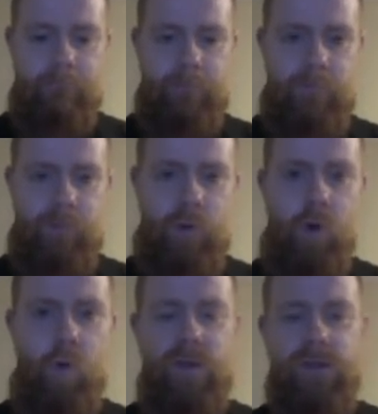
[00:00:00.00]

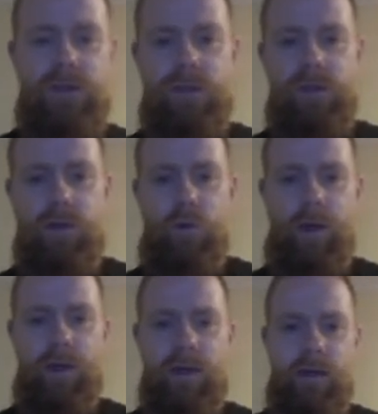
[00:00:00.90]
Always
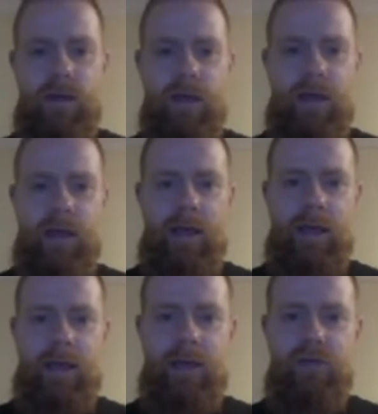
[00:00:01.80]
quite
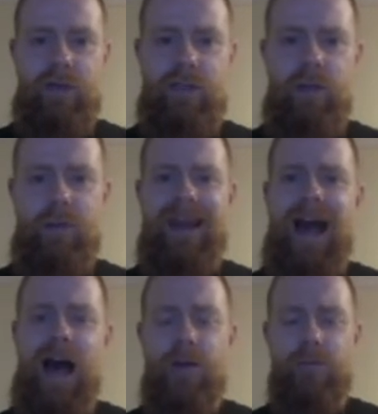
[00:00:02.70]
interesting. How many
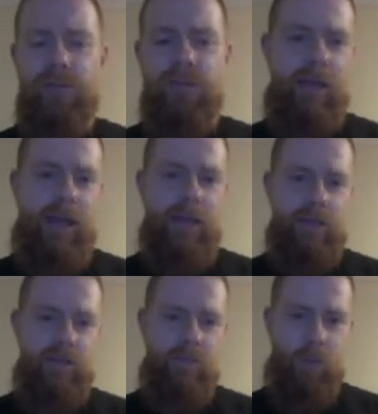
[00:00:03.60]
arms and legs
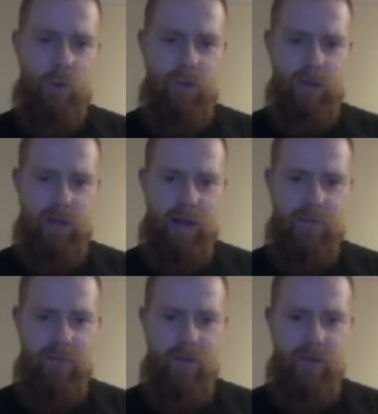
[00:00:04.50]
does my monster have?